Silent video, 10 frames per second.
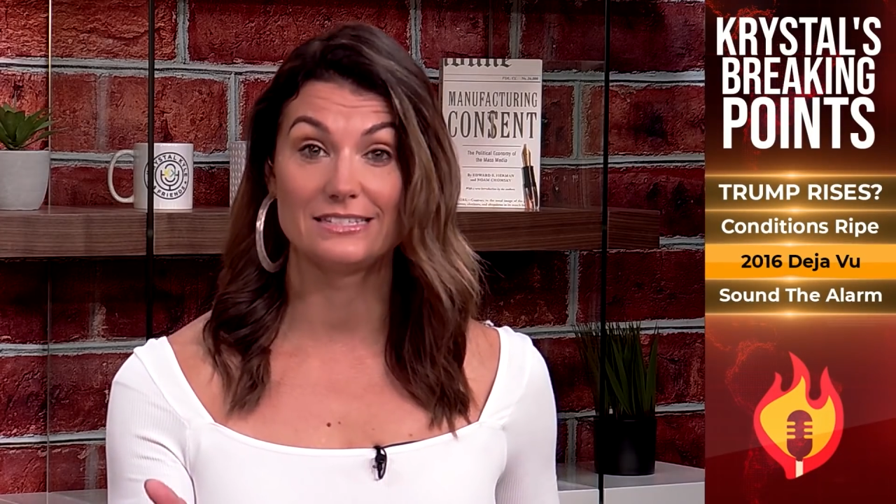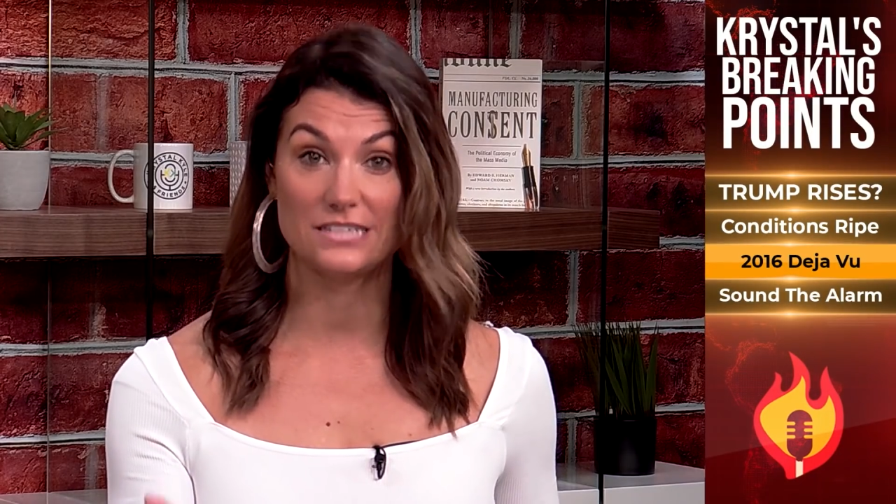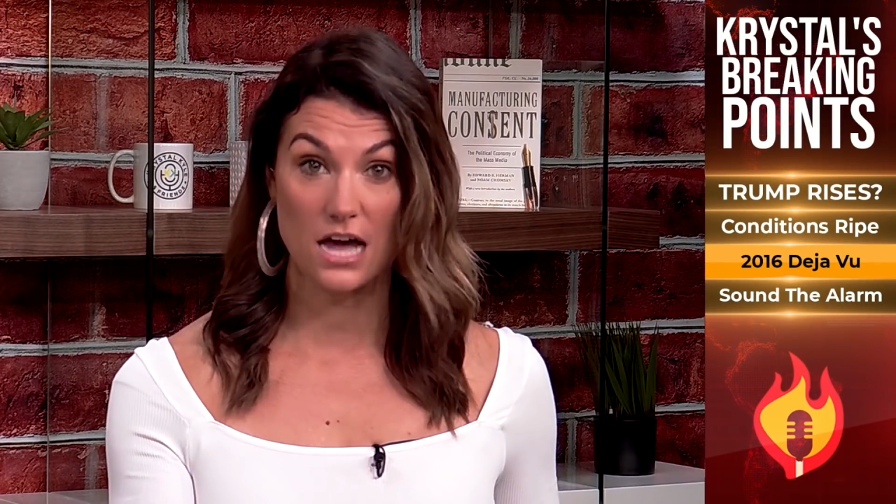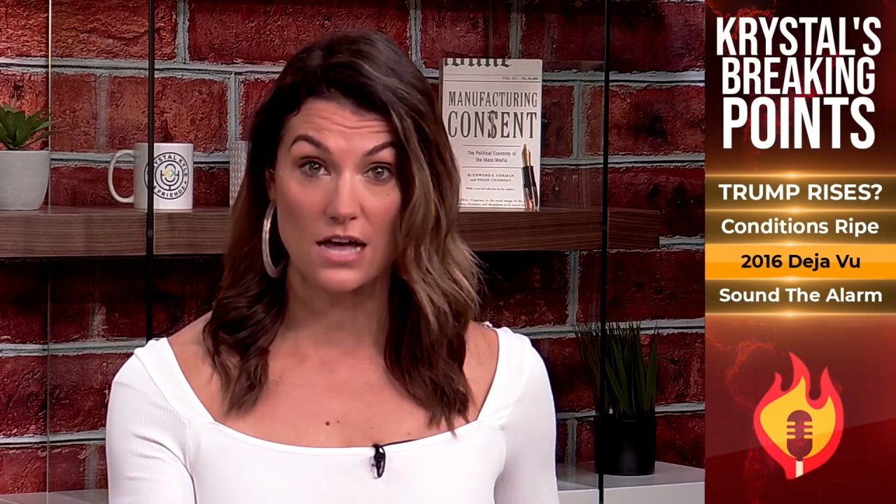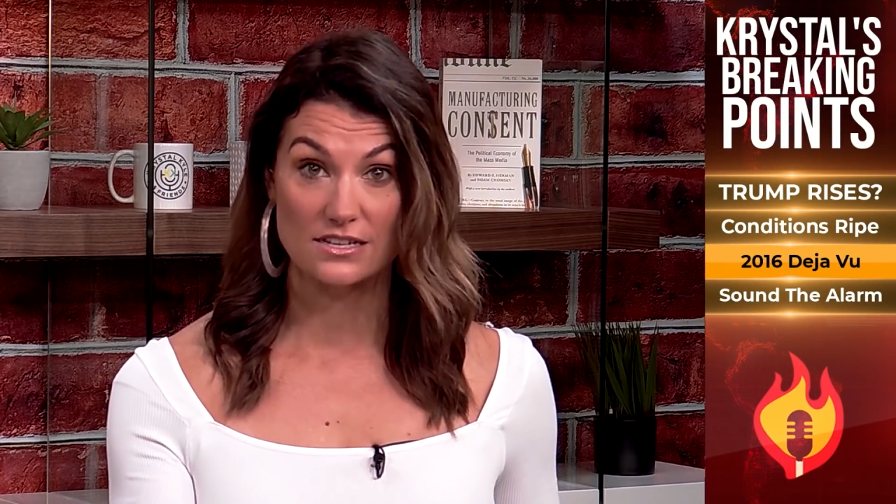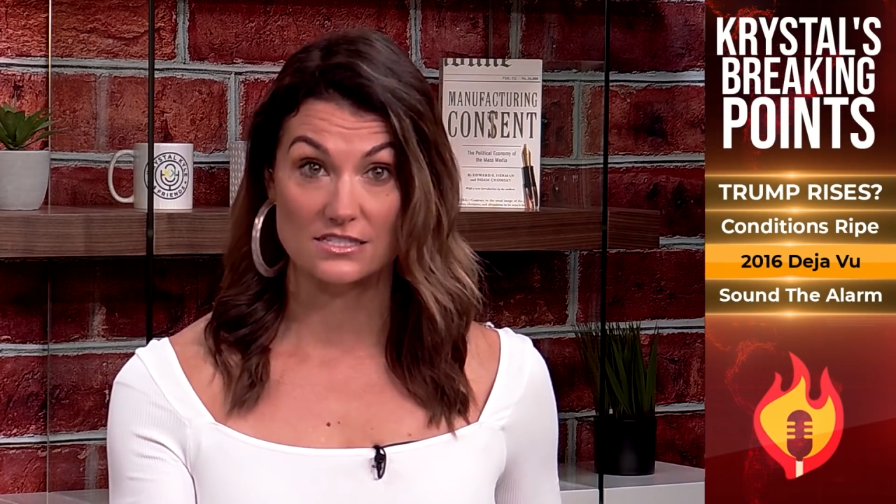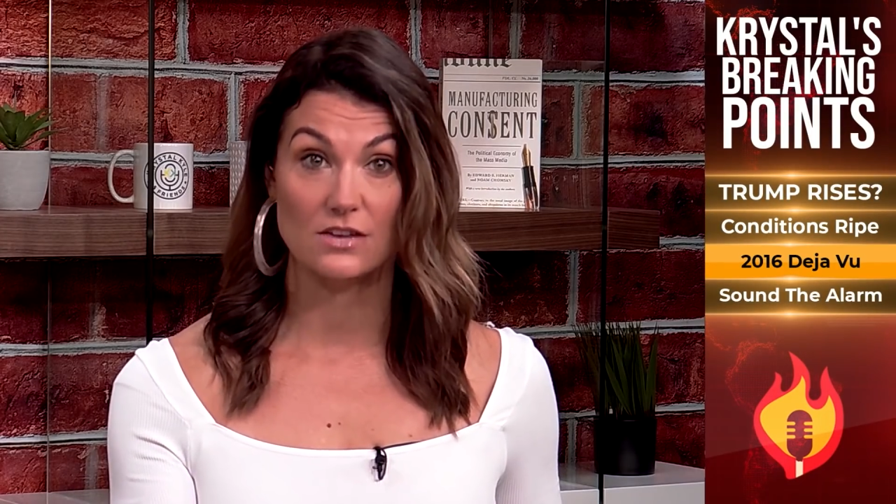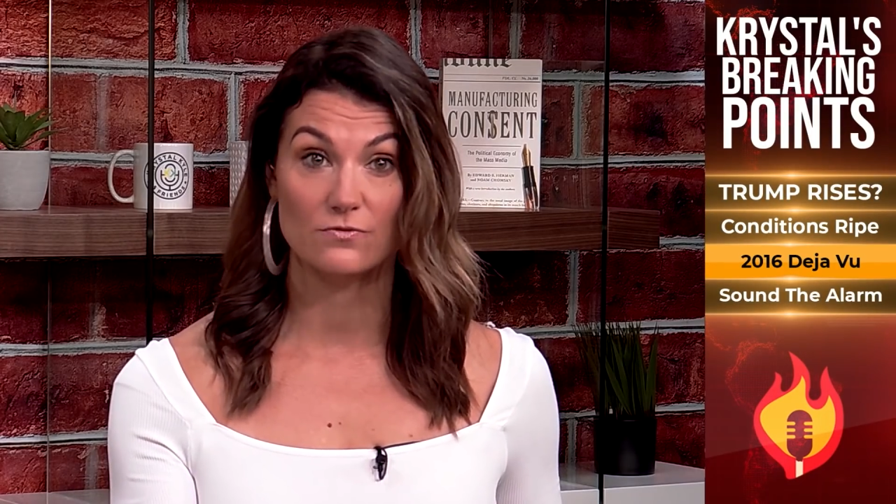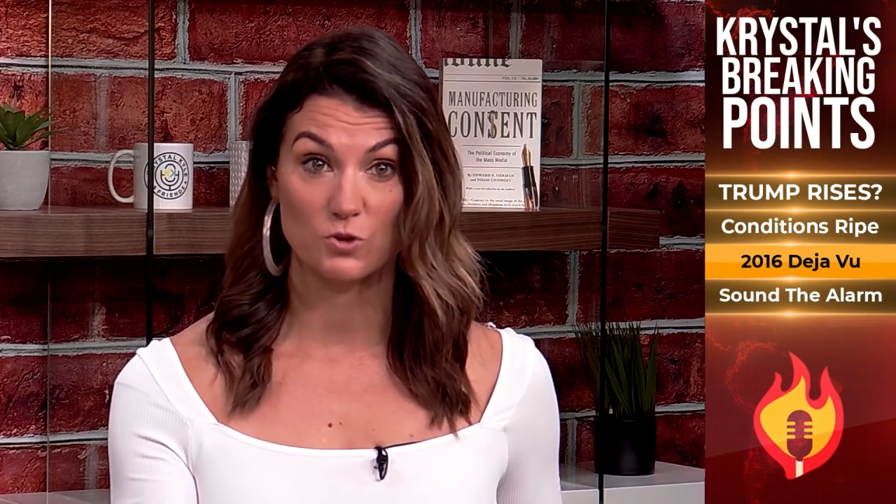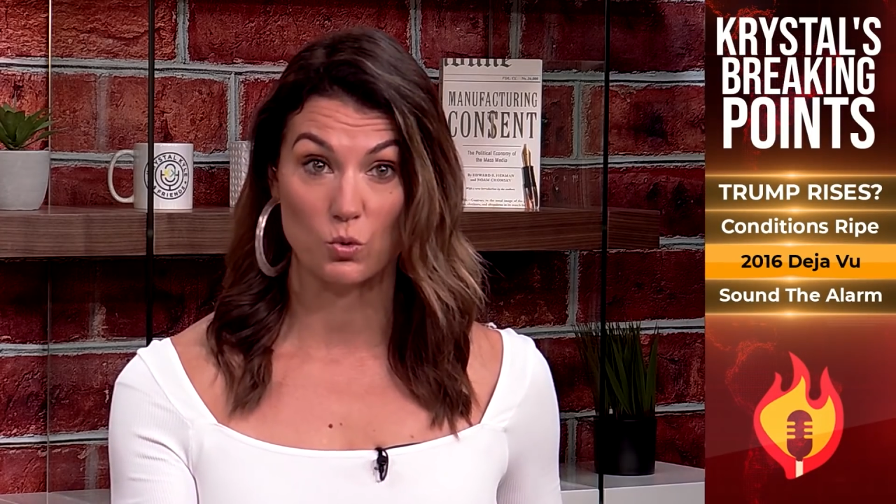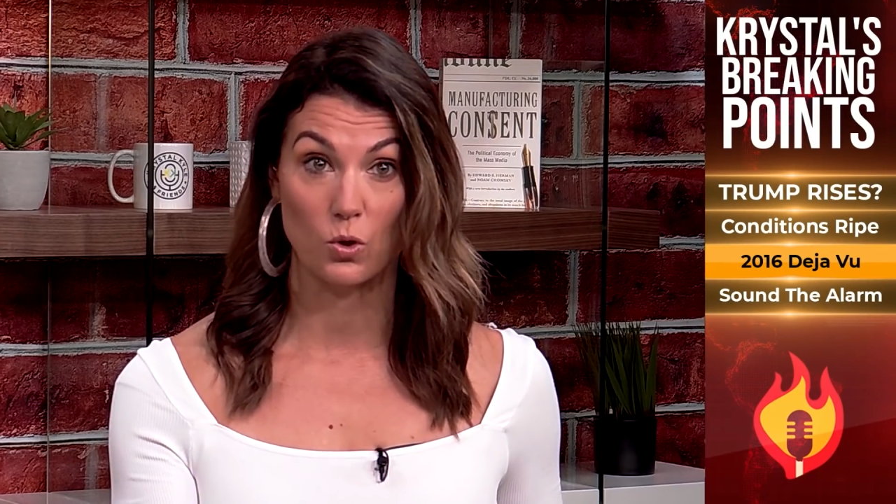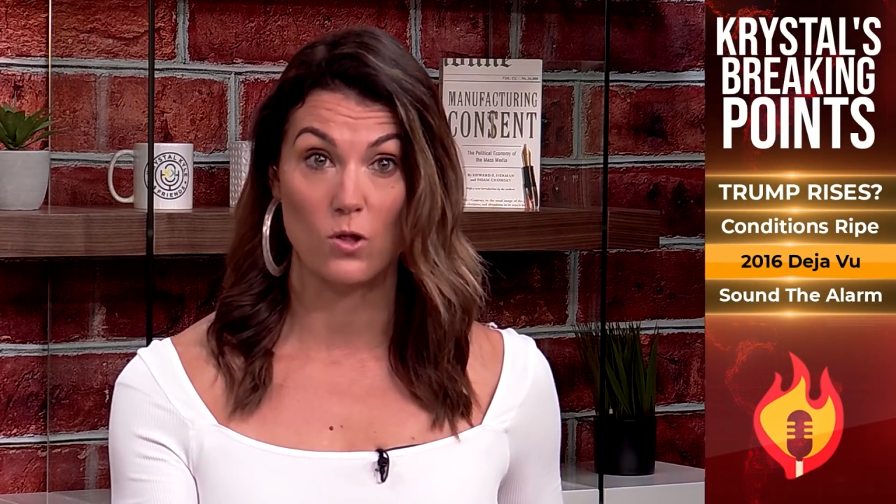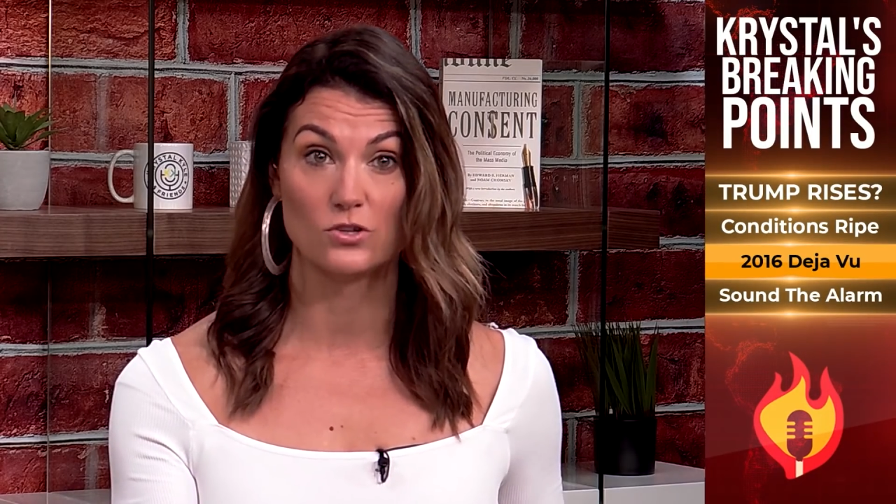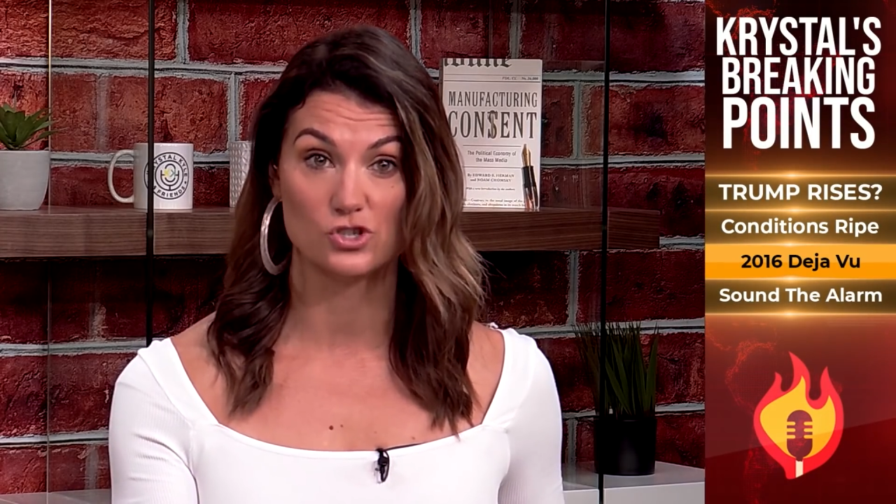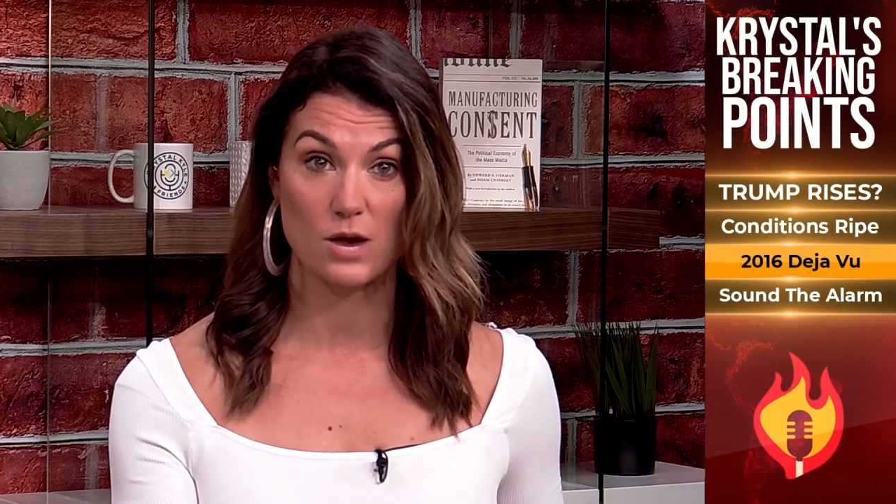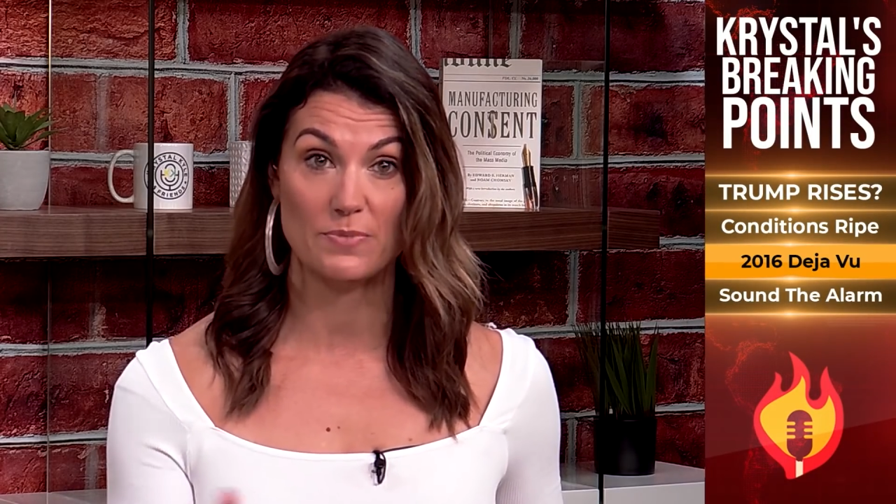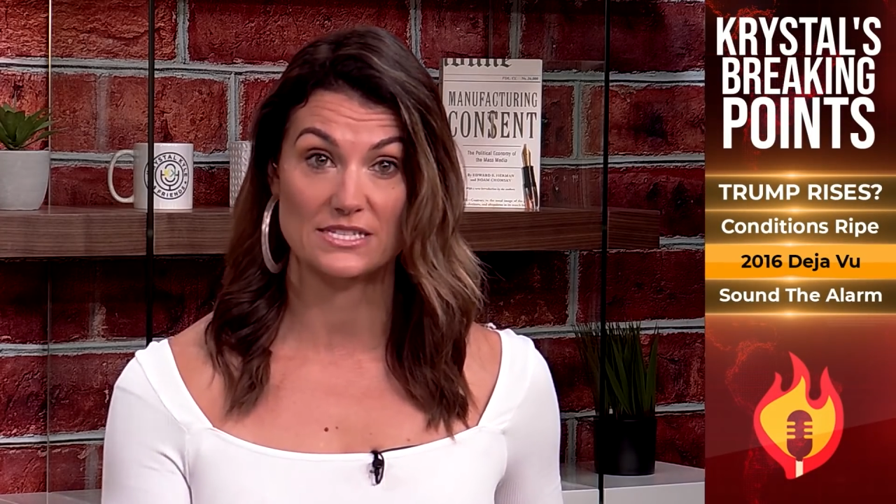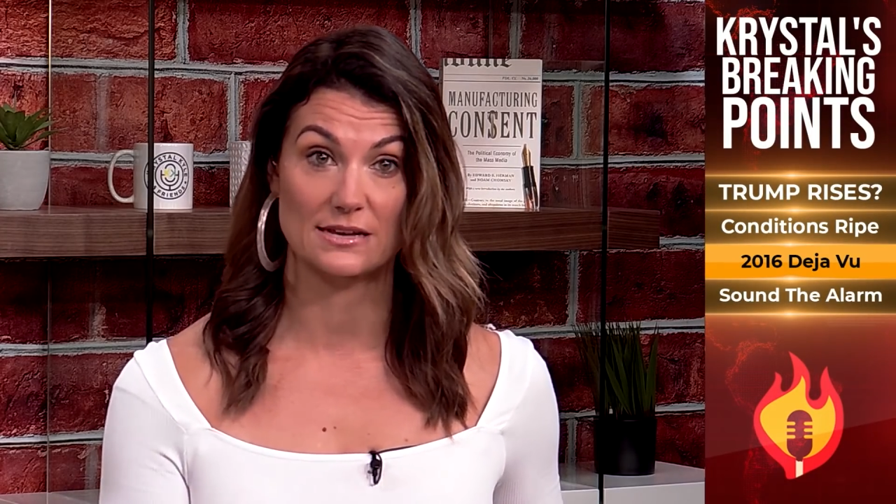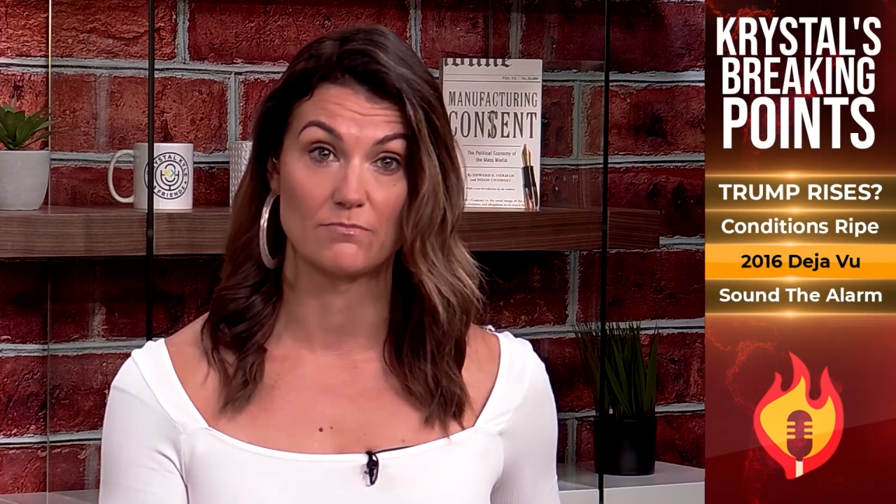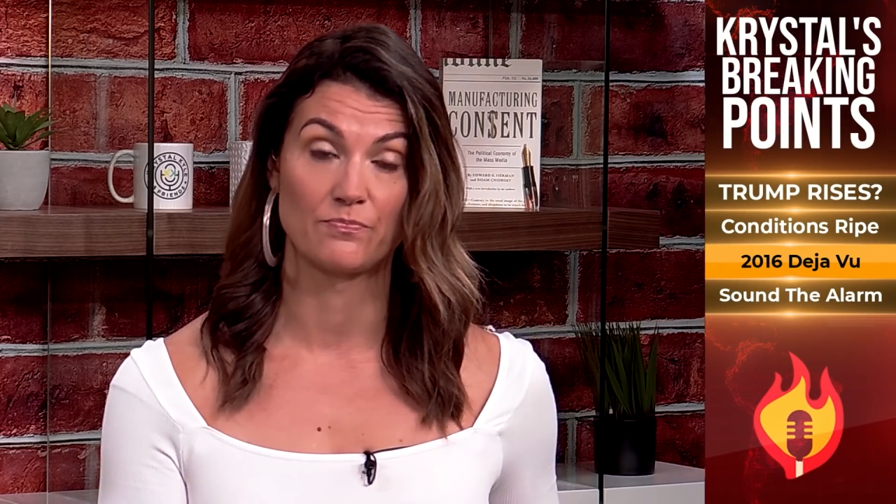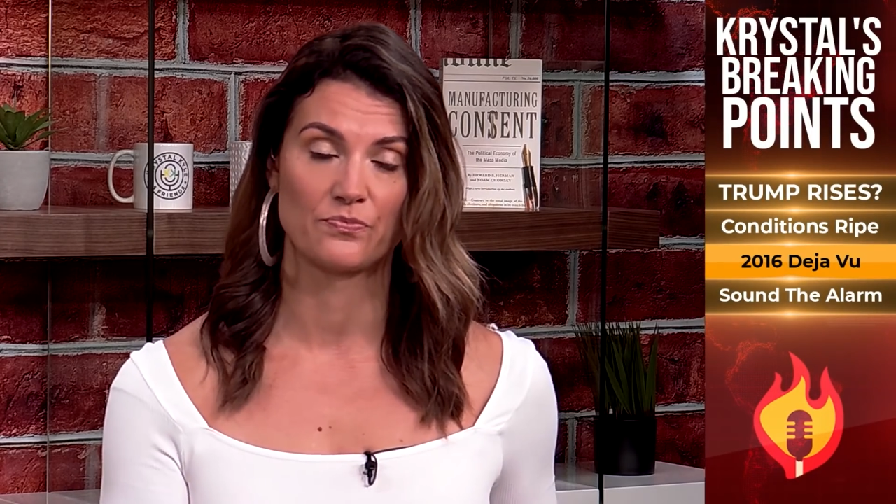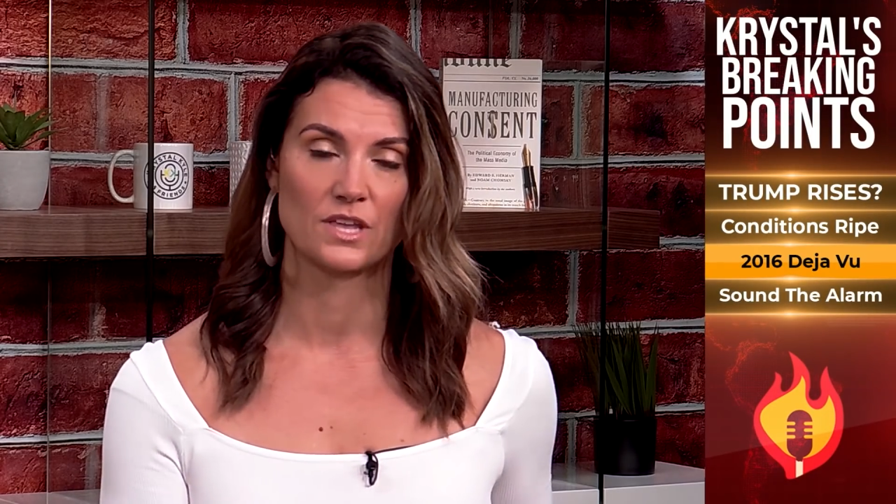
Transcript: does fuel Trumpism.